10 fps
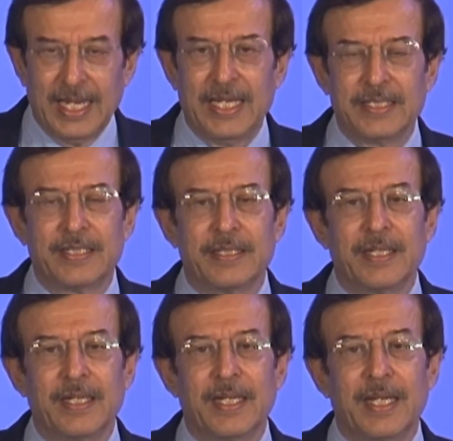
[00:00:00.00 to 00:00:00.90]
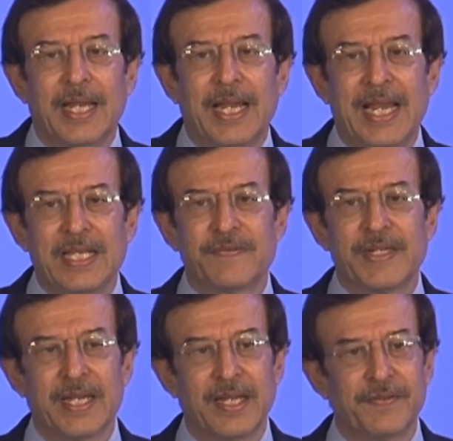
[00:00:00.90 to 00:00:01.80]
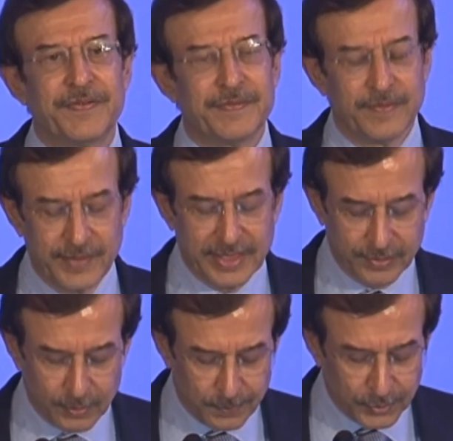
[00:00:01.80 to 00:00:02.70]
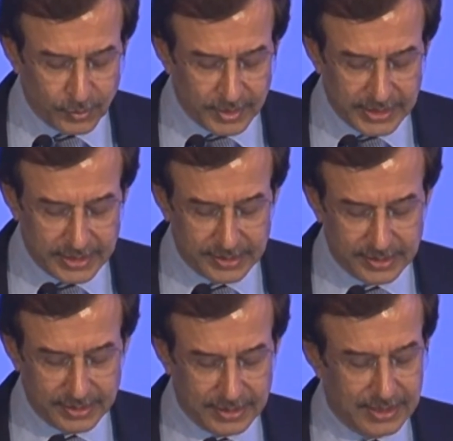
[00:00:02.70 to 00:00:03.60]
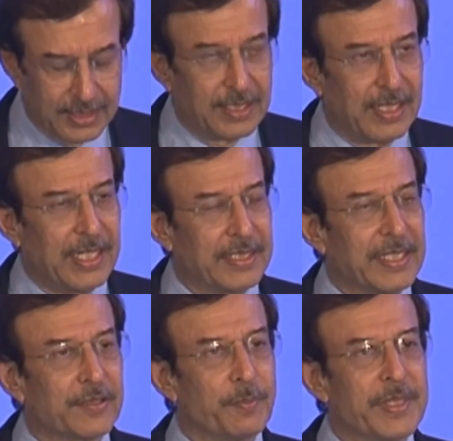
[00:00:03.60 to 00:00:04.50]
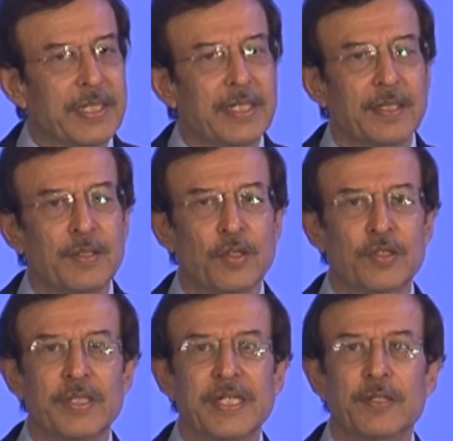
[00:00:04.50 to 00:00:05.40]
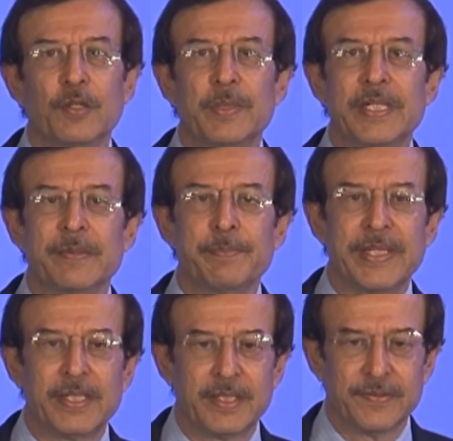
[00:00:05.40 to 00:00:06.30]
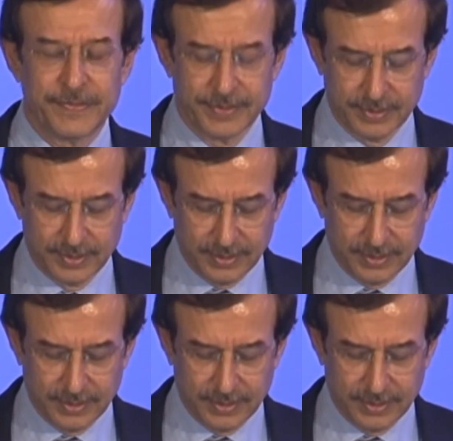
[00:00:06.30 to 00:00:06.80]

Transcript: and as we have various opportunities, I think to be not only globally competitive,